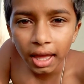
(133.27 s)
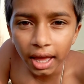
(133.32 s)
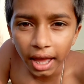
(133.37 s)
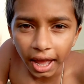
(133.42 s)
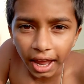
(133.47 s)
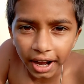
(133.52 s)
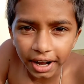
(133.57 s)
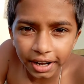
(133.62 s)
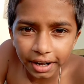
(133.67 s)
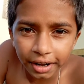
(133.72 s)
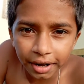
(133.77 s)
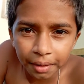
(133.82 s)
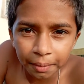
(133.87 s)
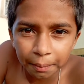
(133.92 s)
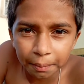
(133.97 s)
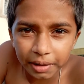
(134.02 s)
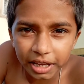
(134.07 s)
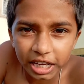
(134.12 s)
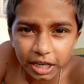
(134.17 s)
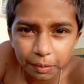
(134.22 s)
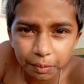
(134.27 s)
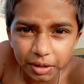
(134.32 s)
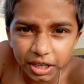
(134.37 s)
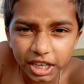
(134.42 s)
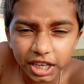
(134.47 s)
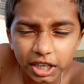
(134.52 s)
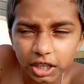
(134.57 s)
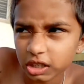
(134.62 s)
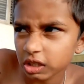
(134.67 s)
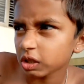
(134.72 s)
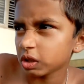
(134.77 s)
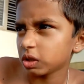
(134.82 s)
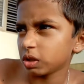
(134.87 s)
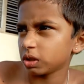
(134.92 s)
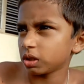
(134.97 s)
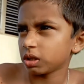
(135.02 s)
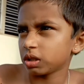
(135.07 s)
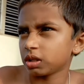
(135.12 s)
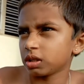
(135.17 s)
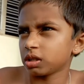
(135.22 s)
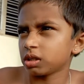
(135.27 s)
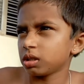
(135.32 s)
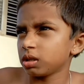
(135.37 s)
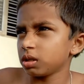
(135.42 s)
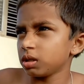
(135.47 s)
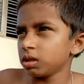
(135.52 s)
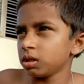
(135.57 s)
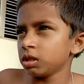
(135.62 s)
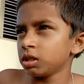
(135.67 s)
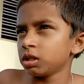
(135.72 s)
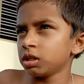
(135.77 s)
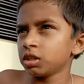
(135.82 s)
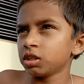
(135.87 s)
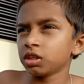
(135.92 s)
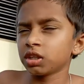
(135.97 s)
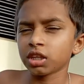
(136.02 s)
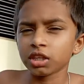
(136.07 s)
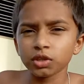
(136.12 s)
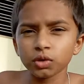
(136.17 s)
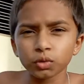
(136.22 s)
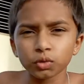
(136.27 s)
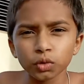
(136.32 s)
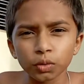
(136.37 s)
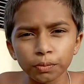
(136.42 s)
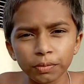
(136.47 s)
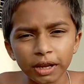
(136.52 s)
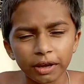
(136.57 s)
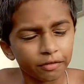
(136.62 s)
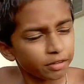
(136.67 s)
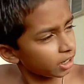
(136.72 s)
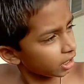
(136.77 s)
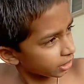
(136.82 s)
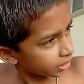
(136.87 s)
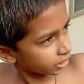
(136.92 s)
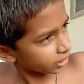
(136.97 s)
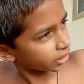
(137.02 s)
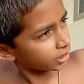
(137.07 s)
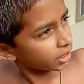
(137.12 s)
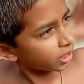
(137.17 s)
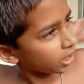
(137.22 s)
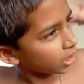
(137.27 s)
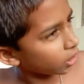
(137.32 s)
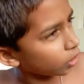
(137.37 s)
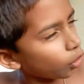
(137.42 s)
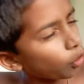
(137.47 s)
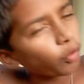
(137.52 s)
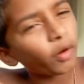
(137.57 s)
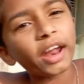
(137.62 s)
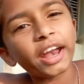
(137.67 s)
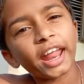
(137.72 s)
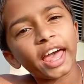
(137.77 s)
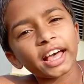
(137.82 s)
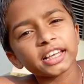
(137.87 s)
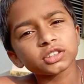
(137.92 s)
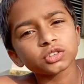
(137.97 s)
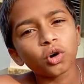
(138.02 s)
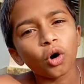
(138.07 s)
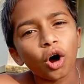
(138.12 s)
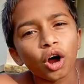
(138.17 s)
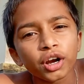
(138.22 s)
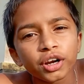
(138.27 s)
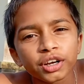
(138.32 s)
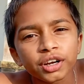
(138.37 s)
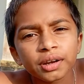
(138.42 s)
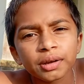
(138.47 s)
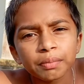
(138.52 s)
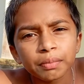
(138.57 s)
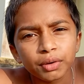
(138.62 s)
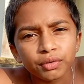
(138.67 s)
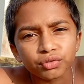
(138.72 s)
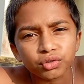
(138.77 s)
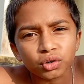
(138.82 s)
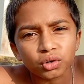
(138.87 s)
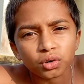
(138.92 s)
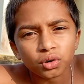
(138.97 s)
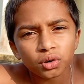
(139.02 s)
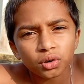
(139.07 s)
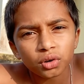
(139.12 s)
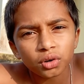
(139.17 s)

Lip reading: and make me in the YouTube level no one has gone before.